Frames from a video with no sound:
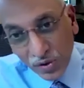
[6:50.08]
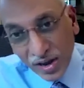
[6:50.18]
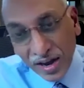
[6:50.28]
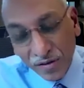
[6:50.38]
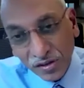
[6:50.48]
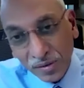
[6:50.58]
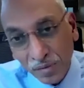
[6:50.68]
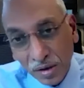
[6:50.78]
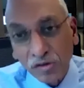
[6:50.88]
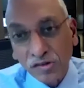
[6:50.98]
we have
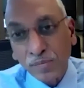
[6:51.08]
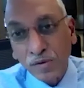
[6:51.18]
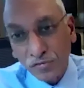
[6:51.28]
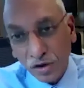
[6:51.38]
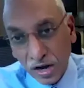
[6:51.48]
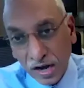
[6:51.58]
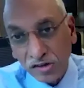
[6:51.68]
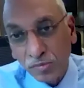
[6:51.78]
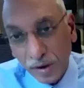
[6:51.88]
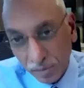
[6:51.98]
some, I mean, some of our
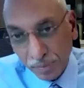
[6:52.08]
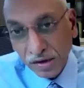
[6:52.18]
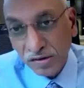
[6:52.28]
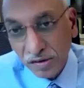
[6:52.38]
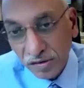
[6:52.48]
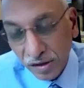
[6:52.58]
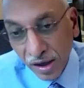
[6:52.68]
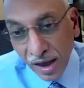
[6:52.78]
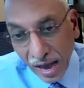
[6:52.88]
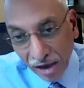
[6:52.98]
constipated patients
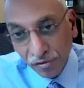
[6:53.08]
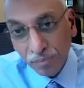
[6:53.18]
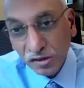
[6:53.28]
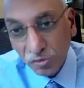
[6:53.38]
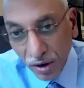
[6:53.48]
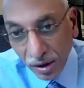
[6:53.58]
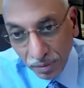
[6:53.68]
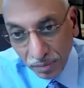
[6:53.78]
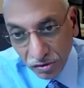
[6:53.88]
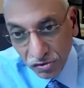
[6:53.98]
have a mixed
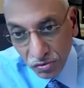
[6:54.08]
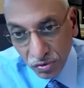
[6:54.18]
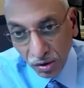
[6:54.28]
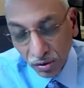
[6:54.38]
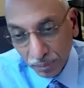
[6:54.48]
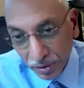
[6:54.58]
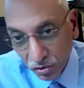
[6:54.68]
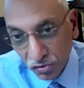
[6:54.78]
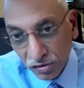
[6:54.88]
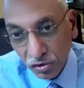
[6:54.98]
problem, as you know. I mean,
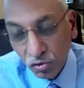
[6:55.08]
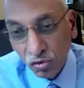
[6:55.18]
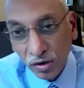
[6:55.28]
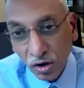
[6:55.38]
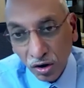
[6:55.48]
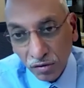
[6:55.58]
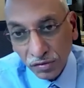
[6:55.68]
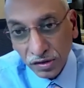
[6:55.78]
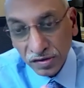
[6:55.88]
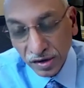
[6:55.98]
you, you do a lot of
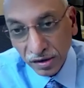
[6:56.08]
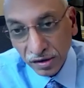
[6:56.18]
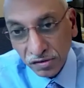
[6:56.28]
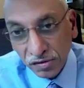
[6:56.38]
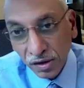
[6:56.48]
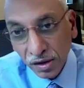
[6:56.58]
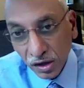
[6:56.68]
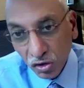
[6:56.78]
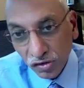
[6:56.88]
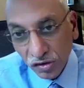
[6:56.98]
these studies
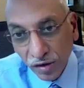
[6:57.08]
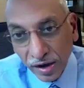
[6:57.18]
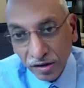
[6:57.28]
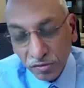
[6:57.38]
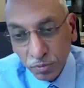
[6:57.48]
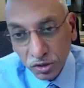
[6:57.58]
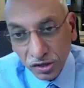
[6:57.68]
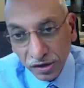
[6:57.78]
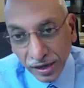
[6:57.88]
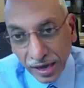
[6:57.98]
using wireless
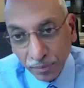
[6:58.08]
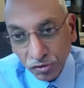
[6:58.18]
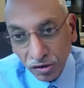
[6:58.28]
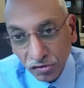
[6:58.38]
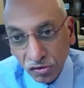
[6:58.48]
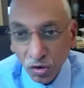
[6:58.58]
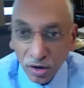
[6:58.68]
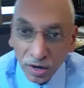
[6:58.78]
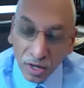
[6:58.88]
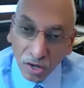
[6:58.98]
motility capsule and so
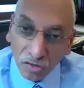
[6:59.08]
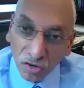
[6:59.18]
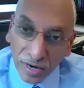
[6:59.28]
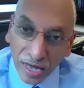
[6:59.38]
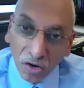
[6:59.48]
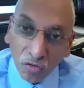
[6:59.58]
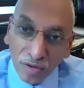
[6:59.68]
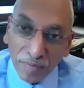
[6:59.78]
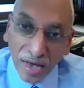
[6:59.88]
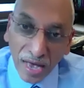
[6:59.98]
on. So now
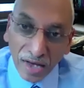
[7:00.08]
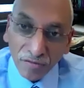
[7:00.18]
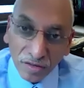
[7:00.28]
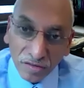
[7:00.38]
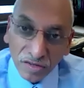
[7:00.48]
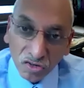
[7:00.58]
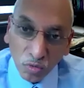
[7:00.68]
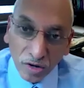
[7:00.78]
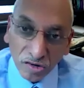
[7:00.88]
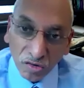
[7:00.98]
we may have a
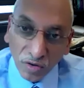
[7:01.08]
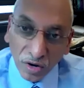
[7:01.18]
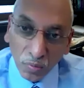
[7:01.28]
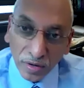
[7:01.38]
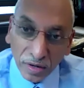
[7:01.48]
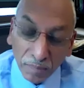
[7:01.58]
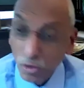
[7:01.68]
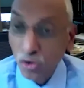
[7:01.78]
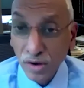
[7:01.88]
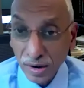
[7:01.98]
situation where we can
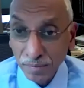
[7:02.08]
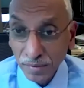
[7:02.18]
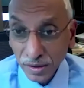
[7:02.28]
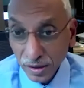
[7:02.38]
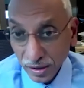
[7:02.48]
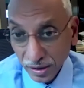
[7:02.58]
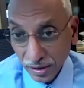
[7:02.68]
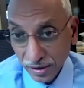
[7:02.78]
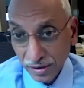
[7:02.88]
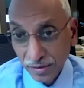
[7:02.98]
program
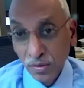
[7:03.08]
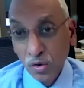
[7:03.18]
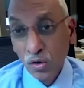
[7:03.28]
uh,